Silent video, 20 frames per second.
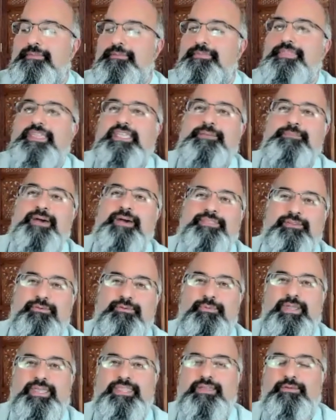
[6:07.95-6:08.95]
Think about the
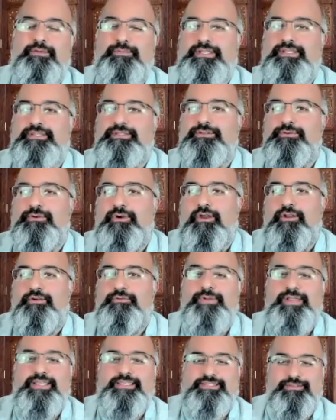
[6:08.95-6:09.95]
way that we do our
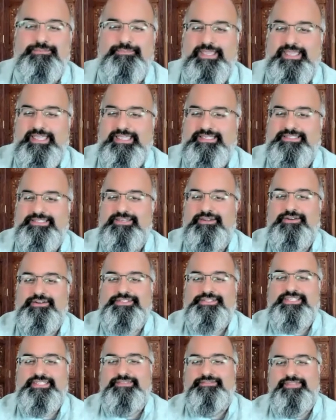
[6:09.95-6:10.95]
resumes and our
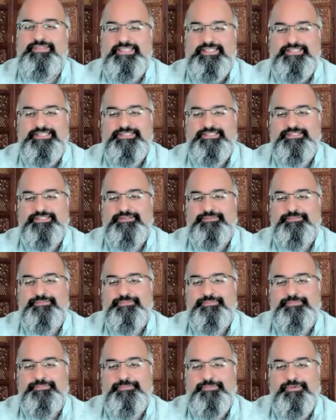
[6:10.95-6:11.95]
CVs.
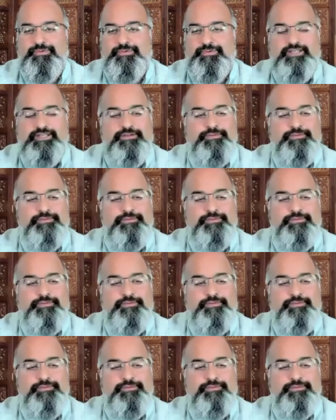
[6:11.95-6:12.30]
Right?